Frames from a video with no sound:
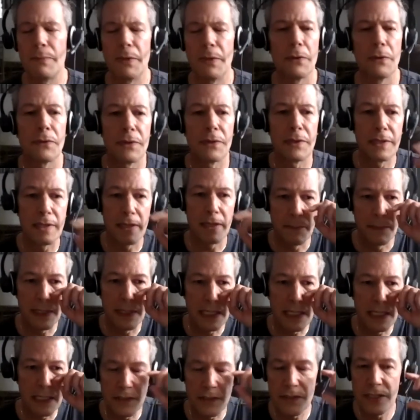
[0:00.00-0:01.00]
both of them and
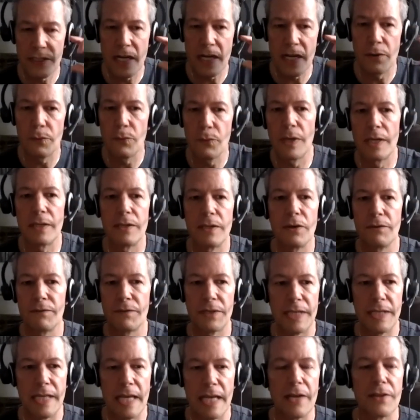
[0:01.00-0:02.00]
that there's not one
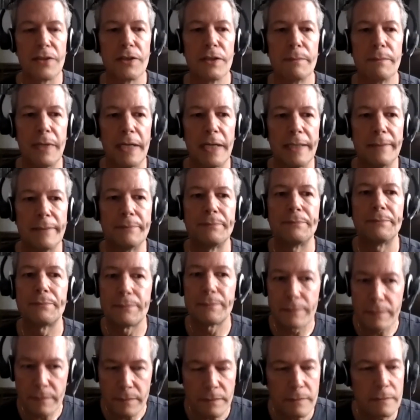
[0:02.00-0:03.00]
over the other but
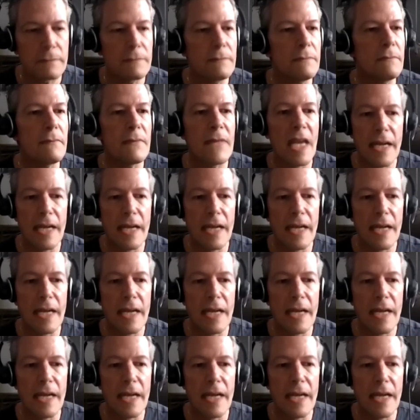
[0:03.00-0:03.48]
right